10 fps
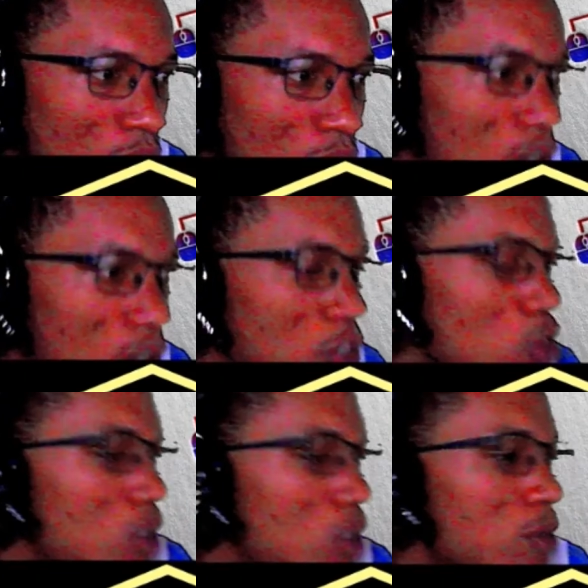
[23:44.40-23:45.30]
So
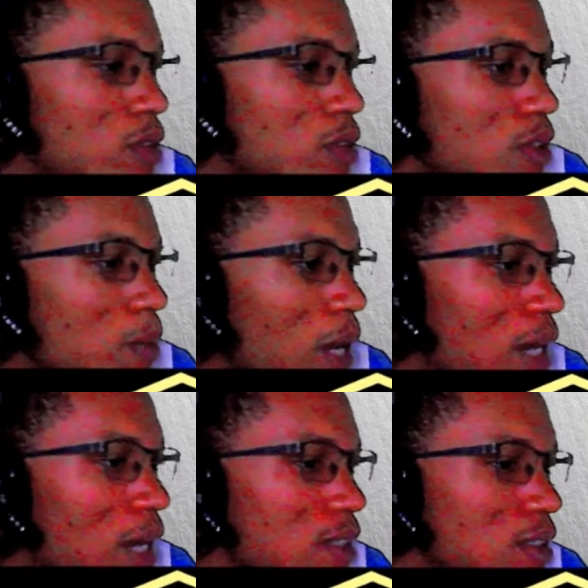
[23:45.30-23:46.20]
the
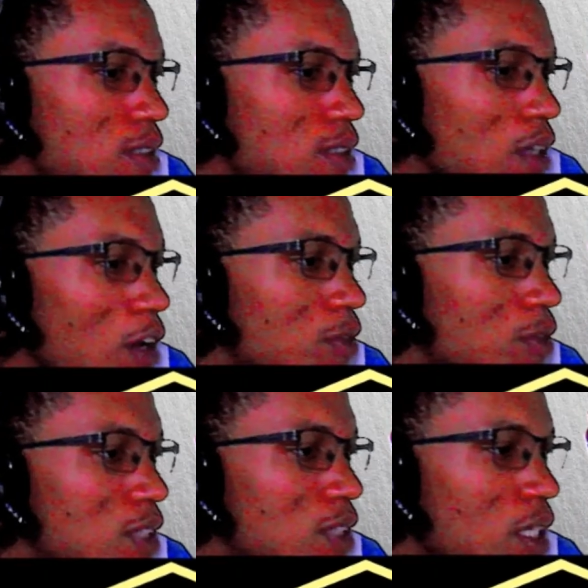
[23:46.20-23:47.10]
mass of
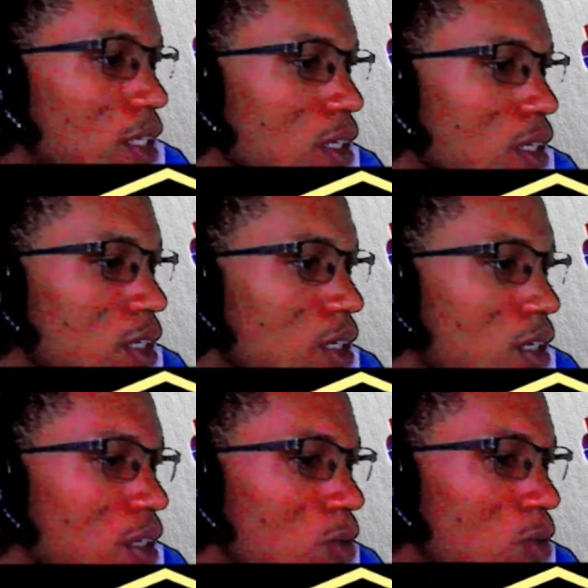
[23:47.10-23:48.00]
D
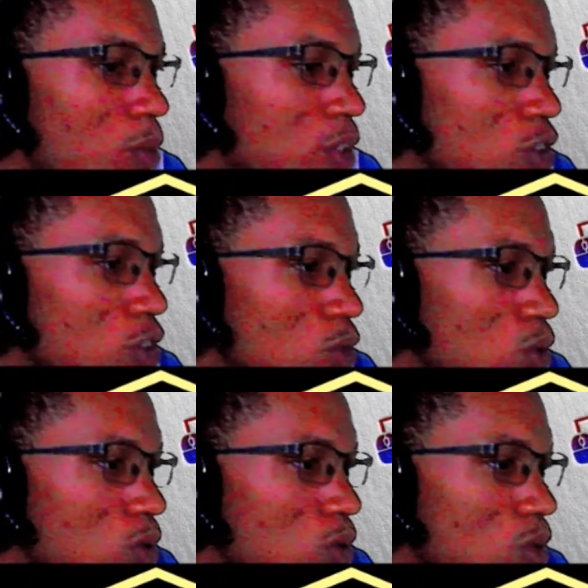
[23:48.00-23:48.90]
would be
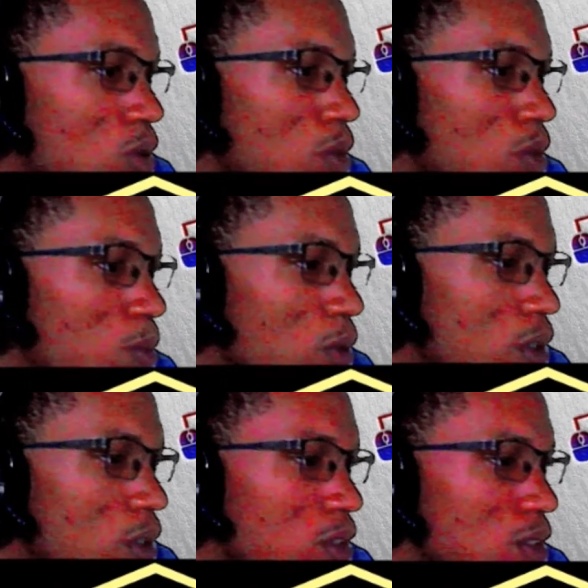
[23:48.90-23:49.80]

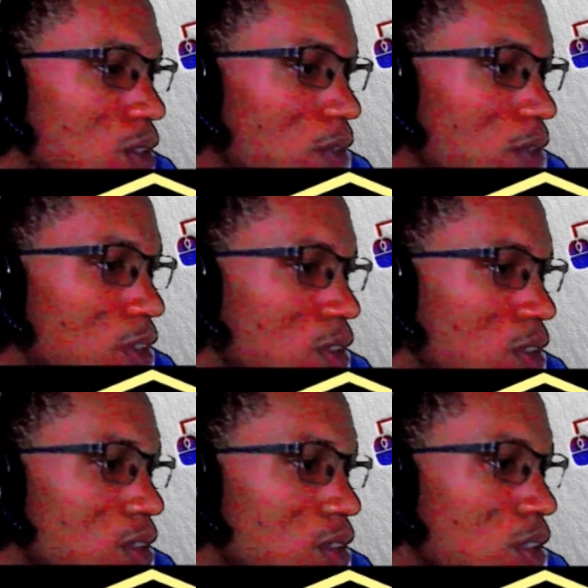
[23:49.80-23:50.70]
0.7
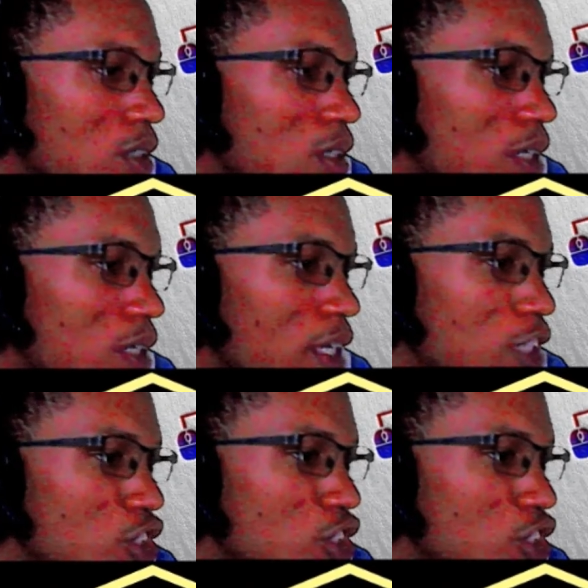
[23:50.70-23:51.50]
kg.